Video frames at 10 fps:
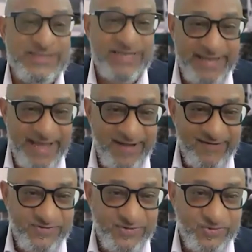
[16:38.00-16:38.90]
that they
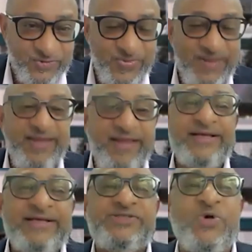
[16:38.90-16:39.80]
have to do.
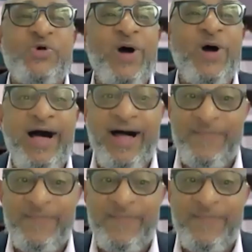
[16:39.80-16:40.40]
But